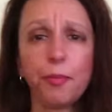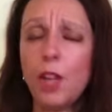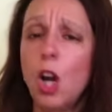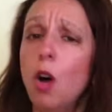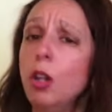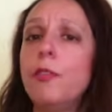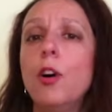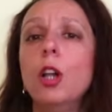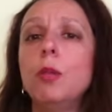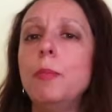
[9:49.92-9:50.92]
Olive oil
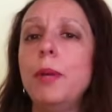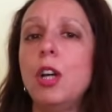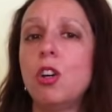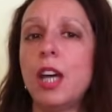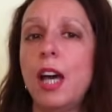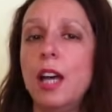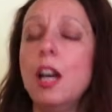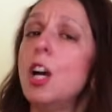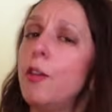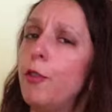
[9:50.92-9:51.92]
will be okay
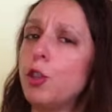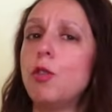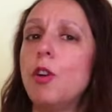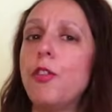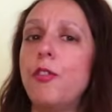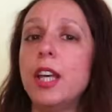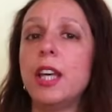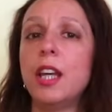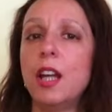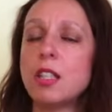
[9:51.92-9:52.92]
for 2 or 3
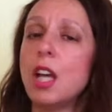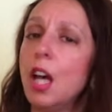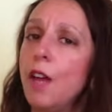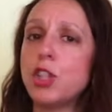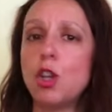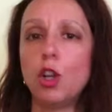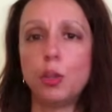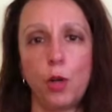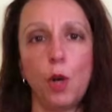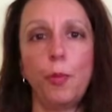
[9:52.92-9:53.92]
years if stored
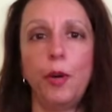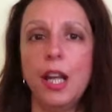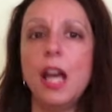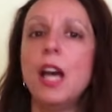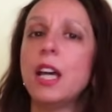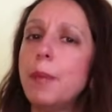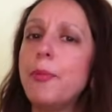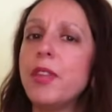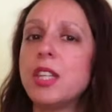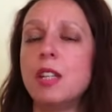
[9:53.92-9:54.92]
properly. Keep
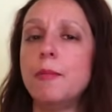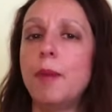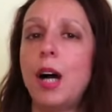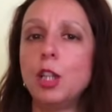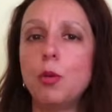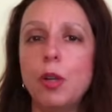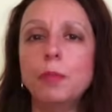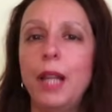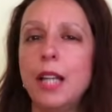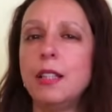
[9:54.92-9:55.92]
this in mind when
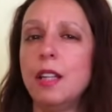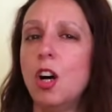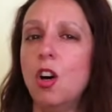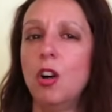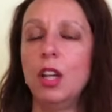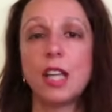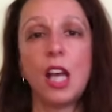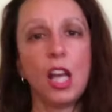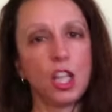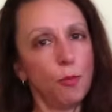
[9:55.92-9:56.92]
blending oils.
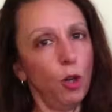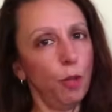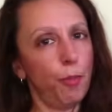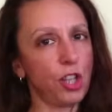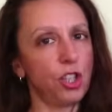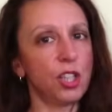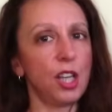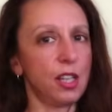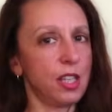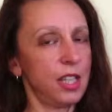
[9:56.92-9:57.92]
Small batches are
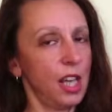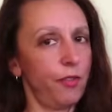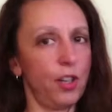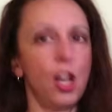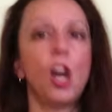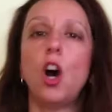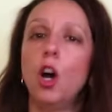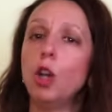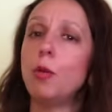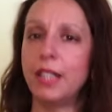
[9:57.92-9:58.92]
safer.
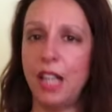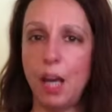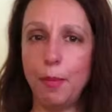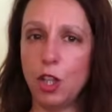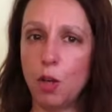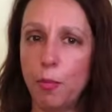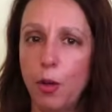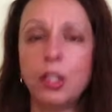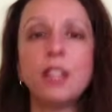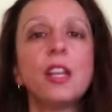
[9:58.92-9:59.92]
Always label your
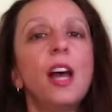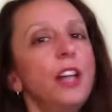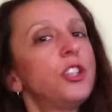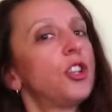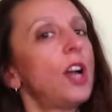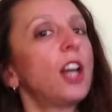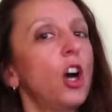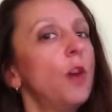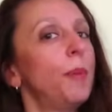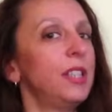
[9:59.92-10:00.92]
bottles and track
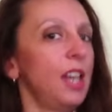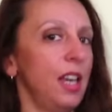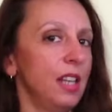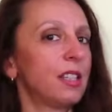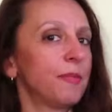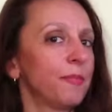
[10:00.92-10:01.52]
open dates.